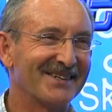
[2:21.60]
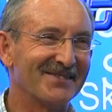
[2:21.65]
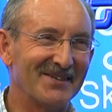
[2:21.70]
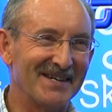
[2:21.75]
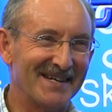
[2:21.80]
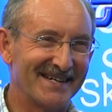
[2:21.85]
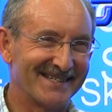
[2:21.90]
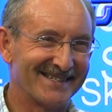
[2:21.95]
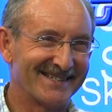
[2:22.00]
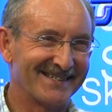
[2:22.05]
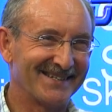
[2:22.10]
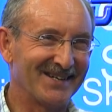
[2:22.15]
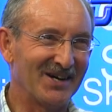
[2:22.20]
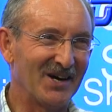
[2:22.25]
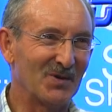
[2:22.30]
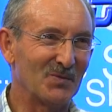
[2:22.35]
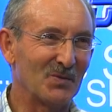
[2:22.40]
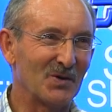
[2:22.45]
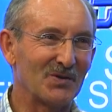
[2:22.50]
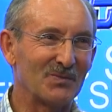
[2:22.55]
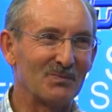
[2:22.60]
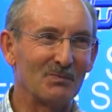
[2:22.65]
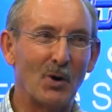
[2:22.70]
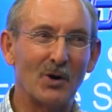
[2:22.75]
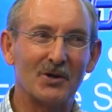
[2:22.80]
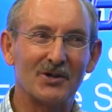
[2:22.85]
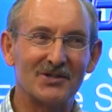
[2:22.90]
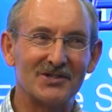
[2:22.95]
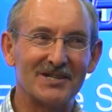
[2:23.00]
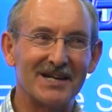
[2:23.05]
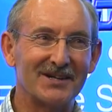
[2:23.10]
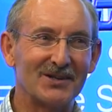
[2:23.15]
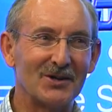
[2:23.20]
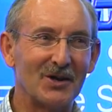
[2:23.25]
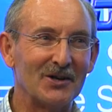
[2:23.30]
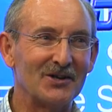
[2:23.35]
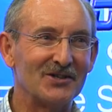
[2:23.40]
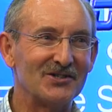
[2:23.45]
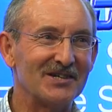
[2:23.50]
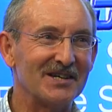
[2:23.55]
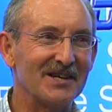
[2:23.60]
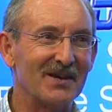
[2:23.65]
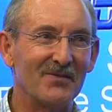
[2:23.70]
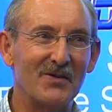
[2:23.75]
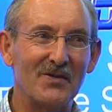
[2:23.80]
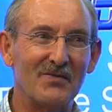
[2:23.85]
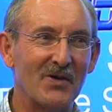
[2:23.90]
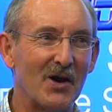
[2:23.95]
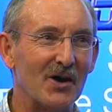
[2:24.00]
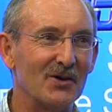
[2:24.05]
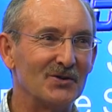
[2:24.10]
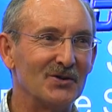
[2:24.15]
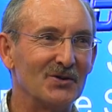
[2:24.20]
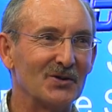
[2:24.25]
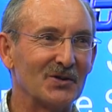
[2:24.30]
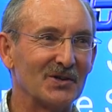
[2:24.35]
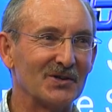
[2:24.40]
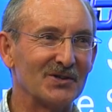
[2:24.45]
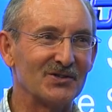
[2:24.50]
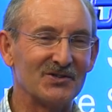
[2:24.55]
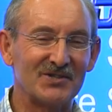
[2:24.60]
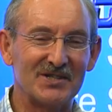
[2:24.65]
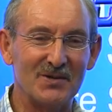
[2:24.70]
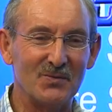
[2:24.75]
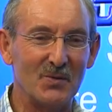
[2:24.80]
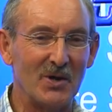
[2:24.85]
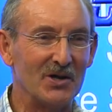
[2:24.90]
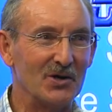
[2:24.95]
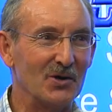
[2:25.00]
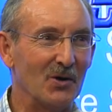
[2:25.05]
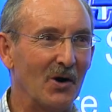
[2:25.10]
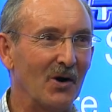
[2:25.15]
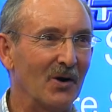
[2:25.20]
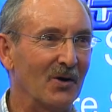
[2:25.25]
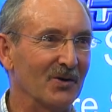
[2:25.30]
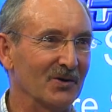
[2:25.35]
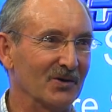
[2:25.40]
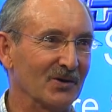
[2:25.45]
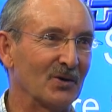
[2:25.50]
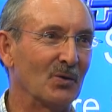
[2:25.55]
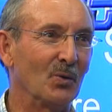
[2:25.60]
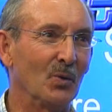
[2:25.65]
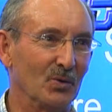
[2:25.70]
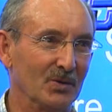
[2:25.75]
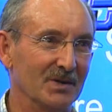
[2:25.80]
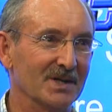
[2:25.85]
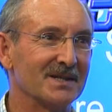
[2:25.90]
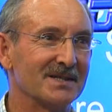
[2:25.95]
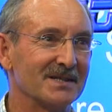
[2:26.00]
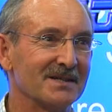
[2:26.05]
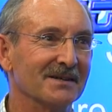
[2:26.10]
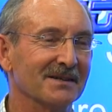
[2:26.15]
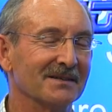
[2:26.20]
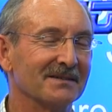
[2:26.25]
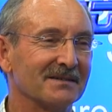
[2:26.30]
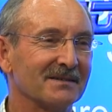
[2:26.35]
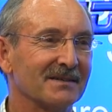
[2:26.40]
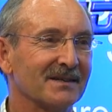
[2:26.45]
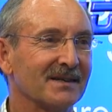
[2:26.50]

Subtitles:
Correct. Okay. Yeah, and with modern technology, every phone you can see where you are on the coordinates. Yeah.